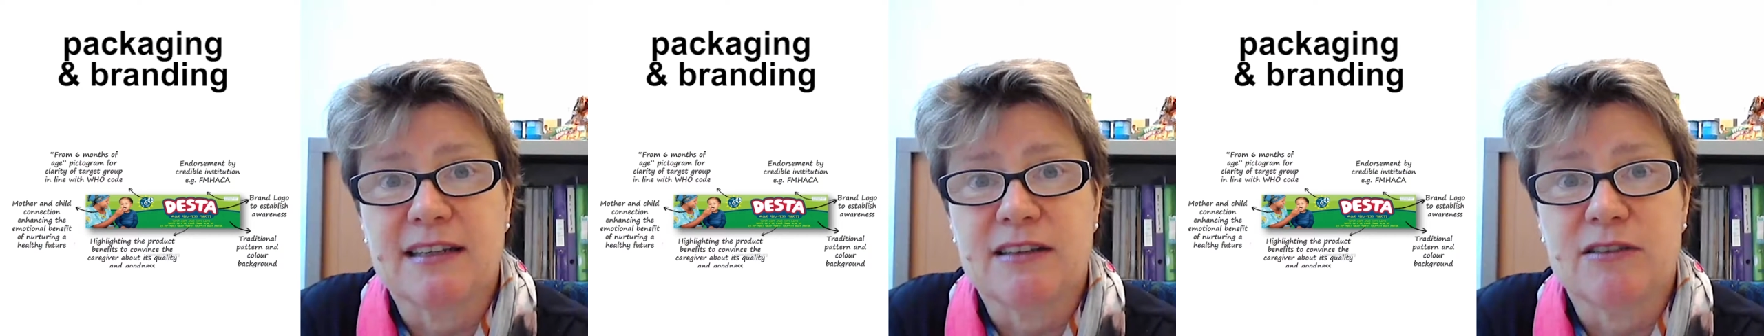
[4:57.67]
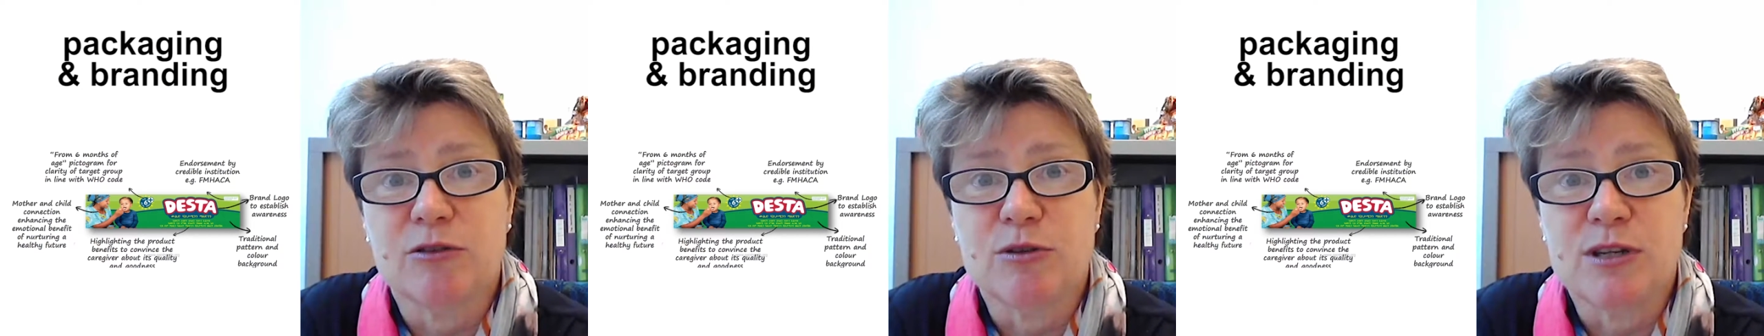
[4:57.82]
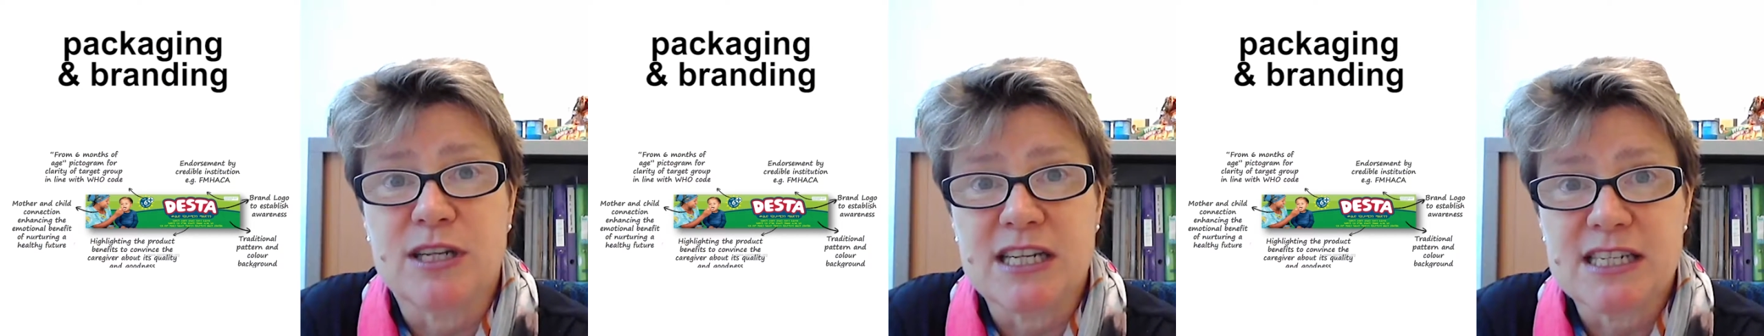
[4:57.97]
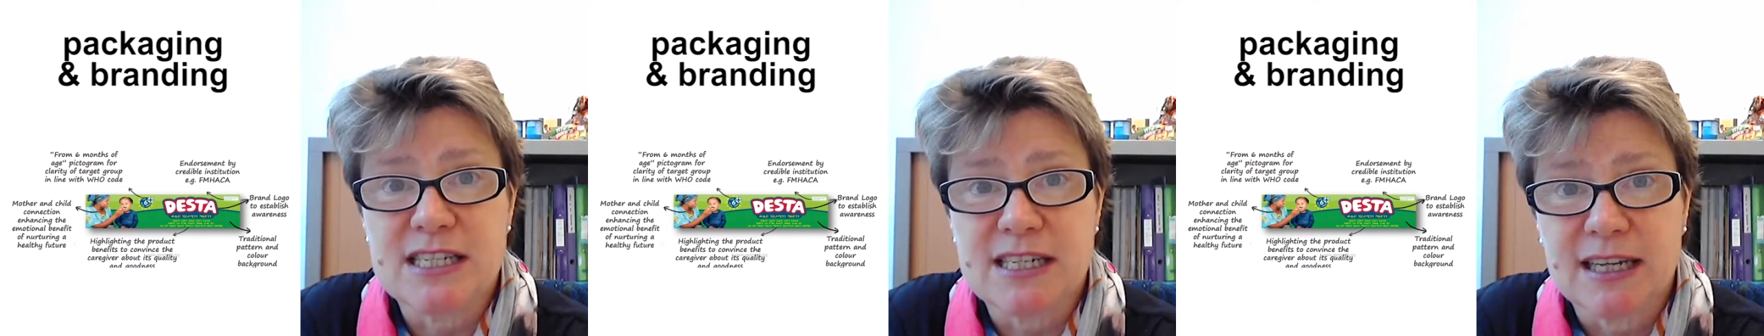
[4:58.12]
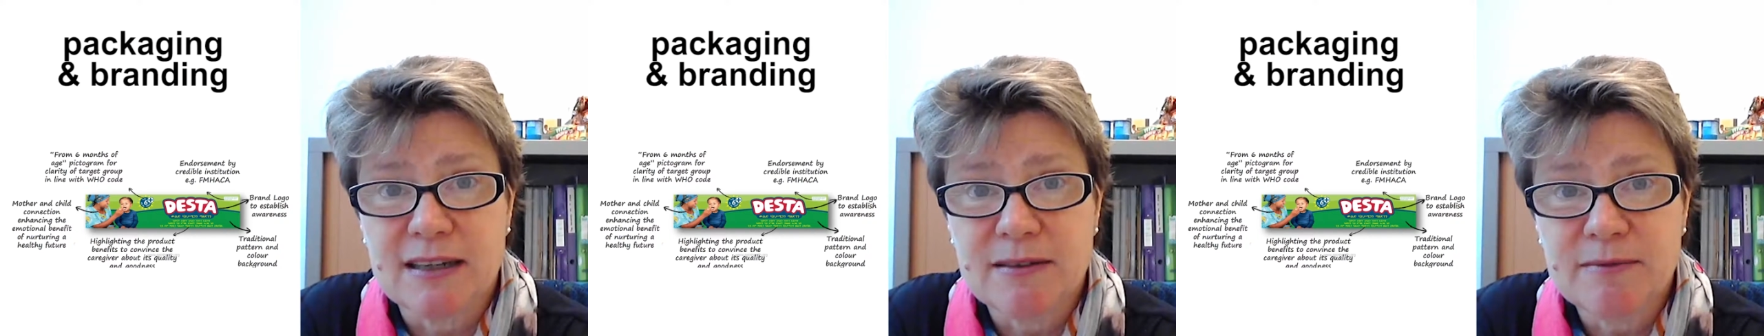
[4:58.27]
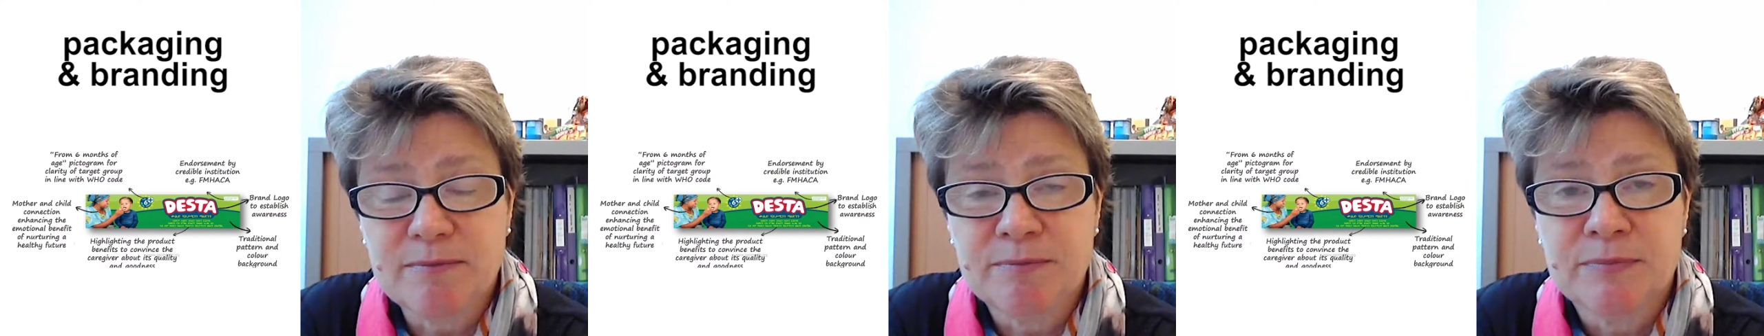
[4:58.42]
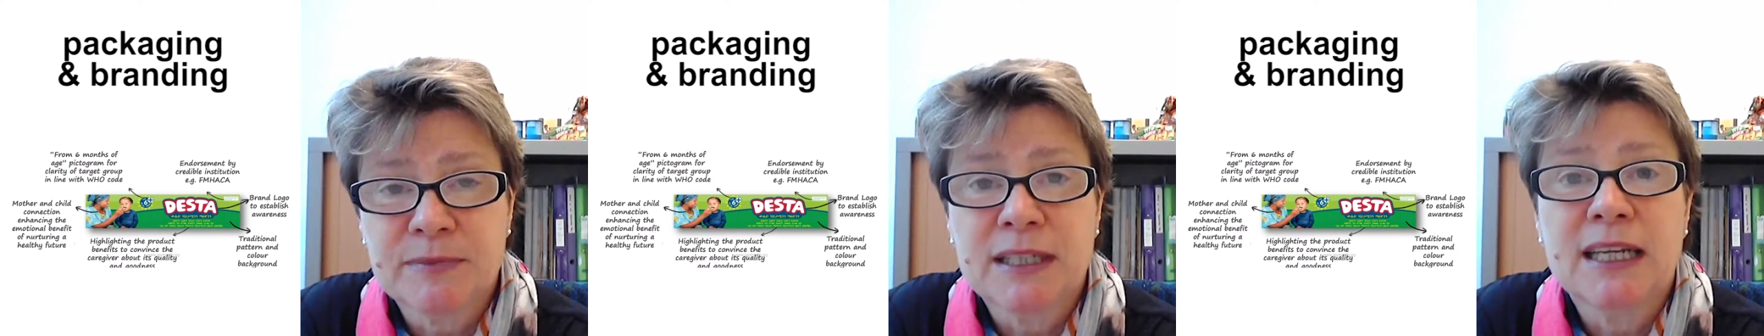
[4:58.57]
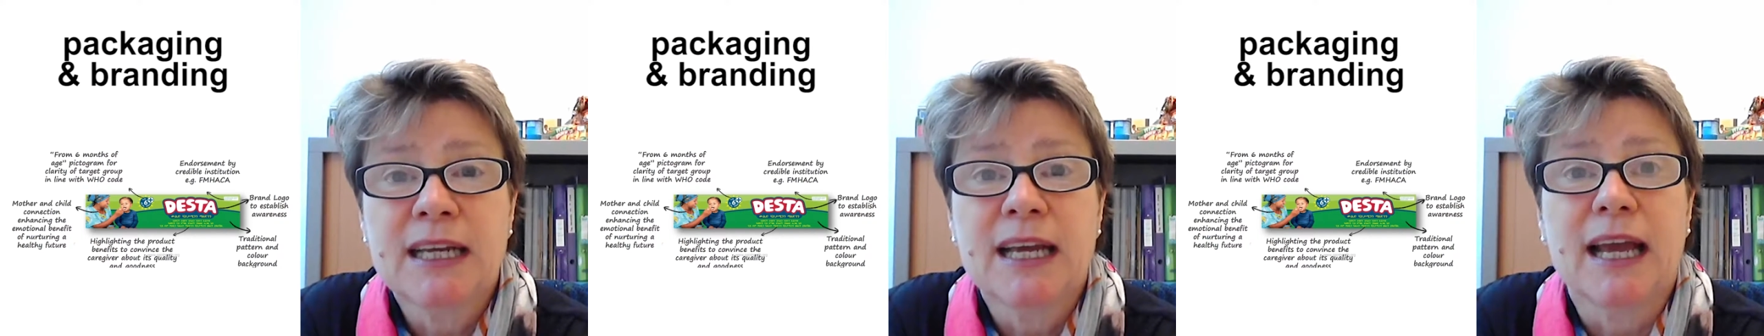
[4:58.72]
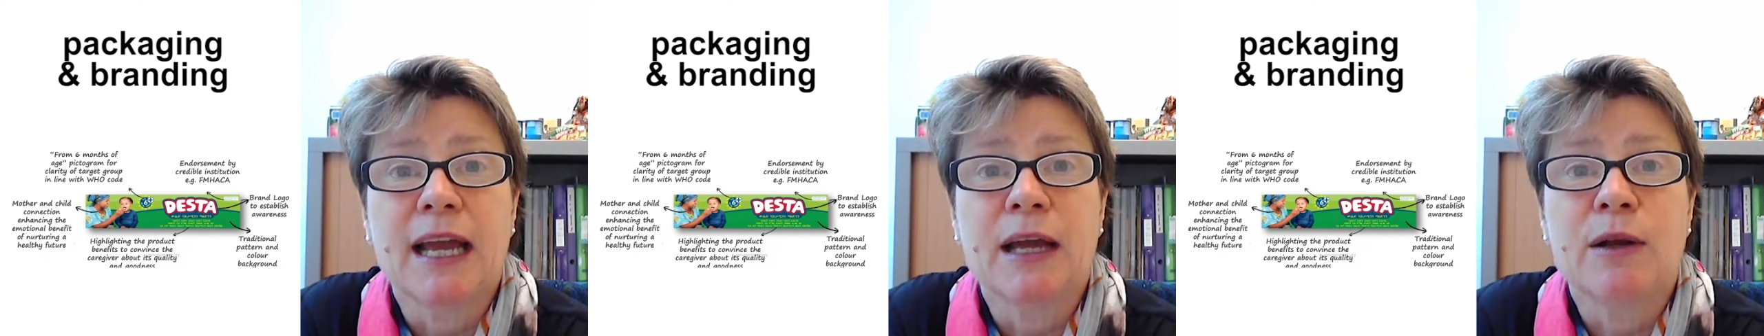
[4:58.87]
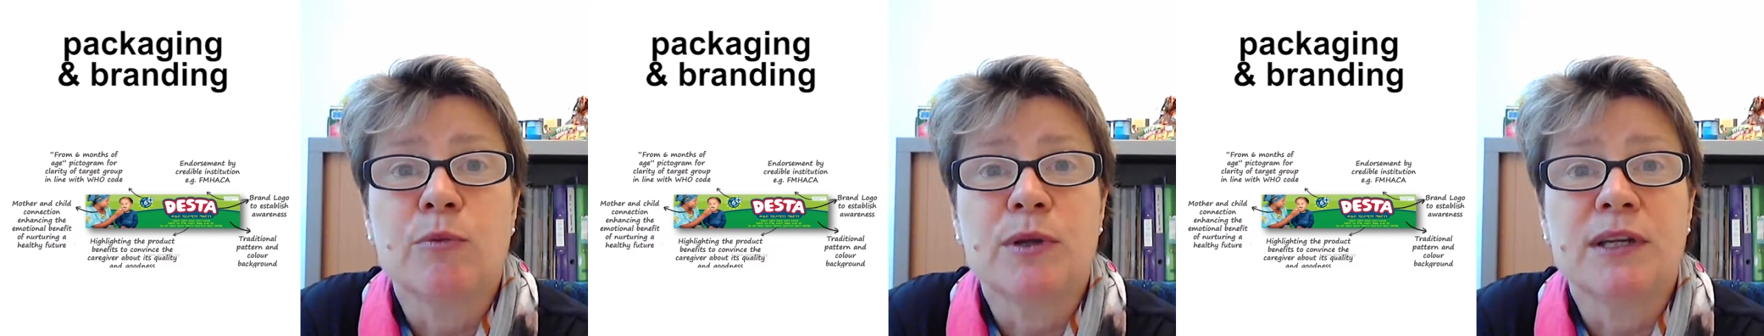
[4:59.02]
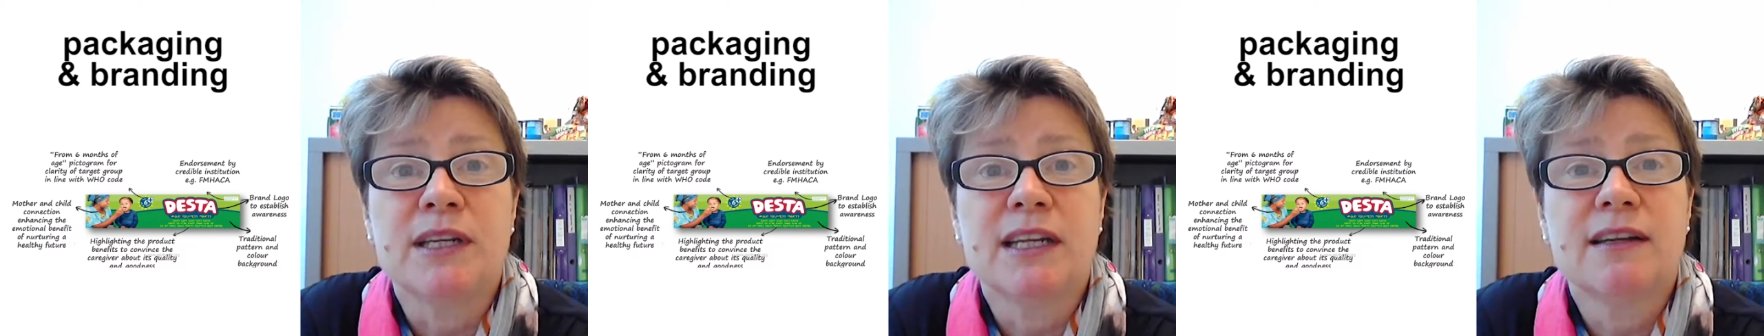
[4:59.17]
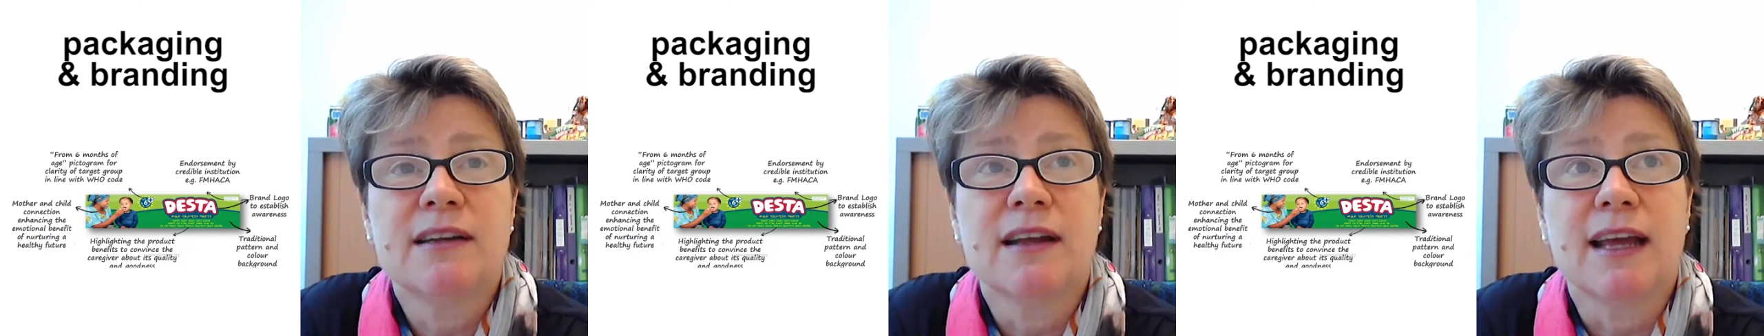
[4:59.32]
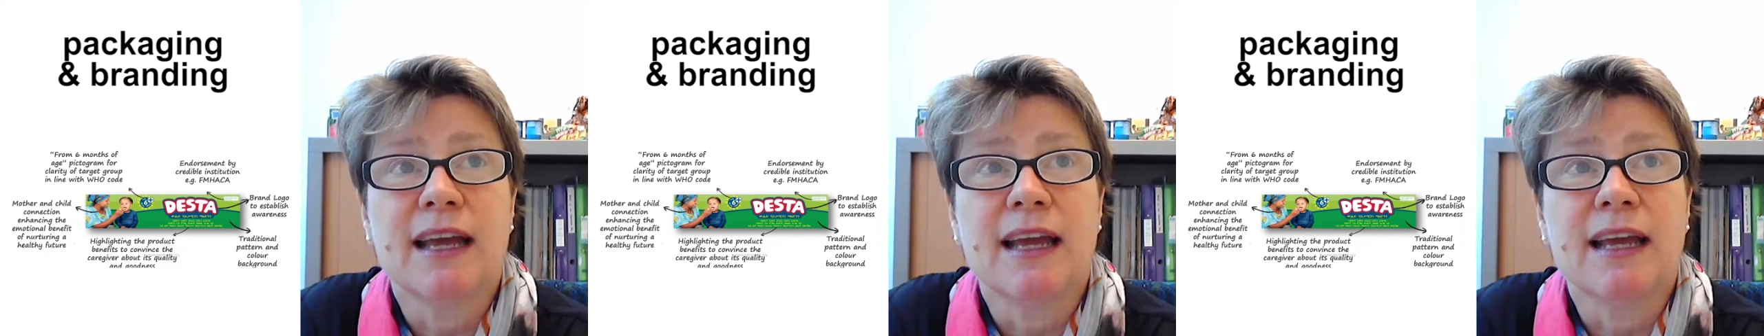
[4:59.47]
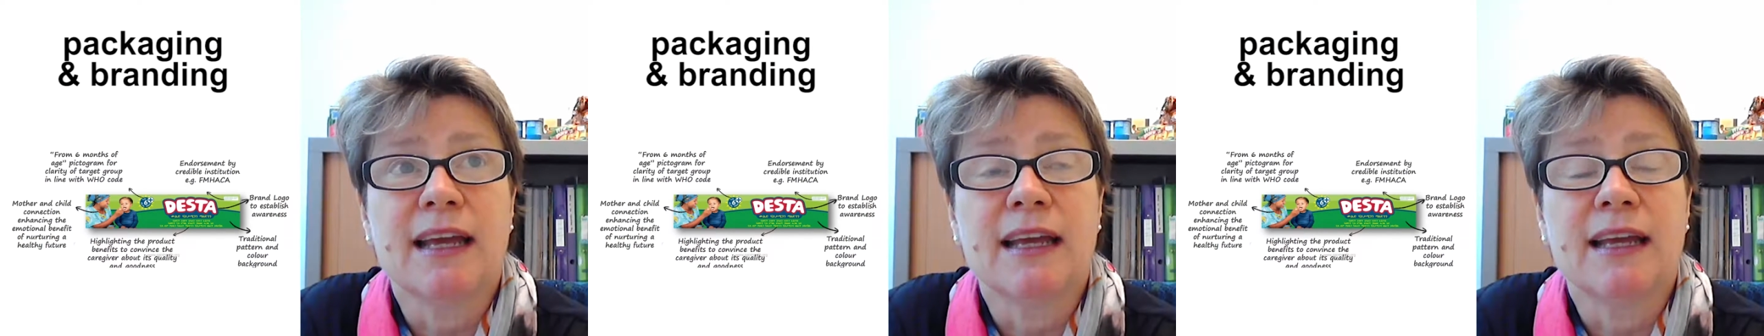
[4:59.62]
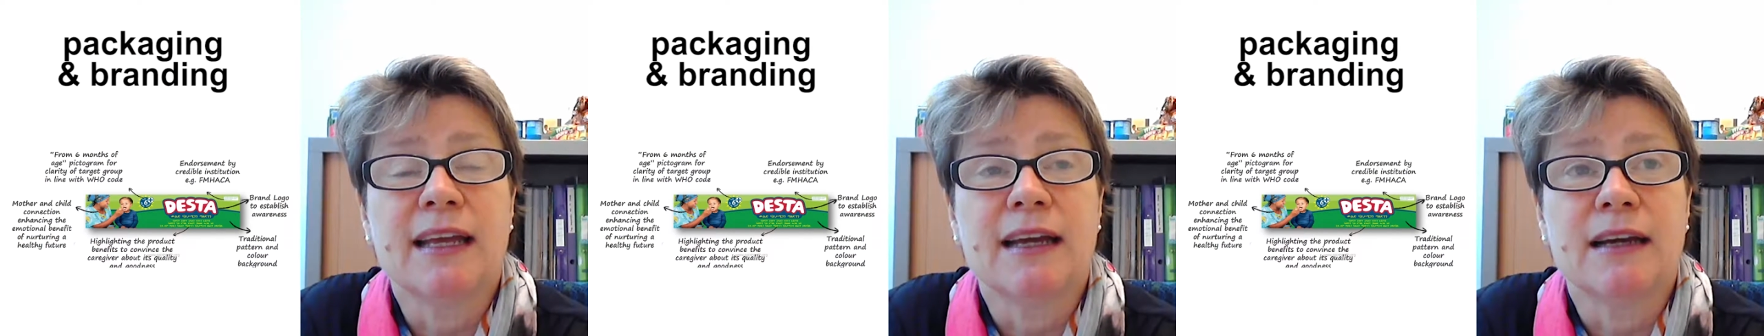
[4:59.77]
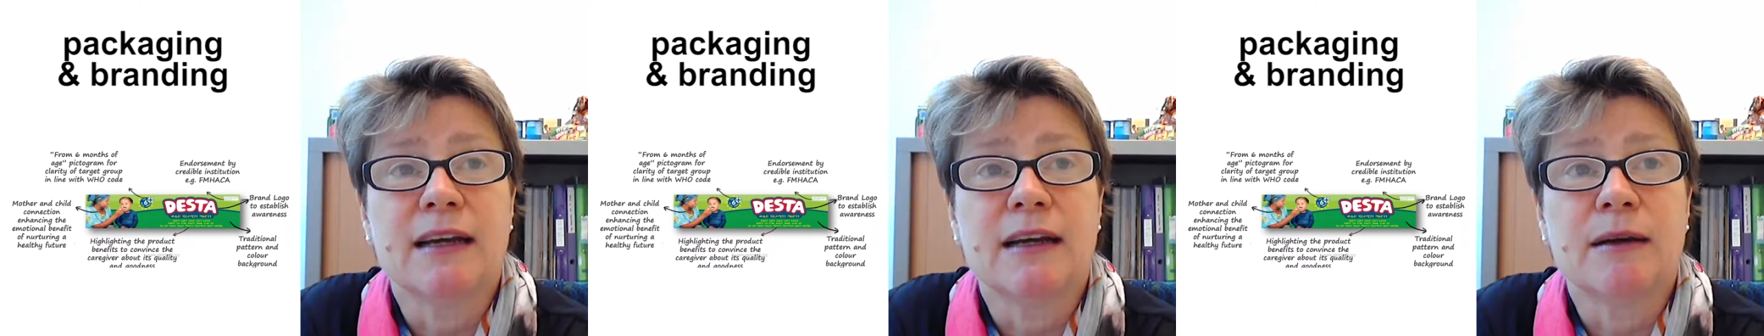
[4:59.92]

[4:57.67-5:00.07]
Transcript: Indonesia, and we did a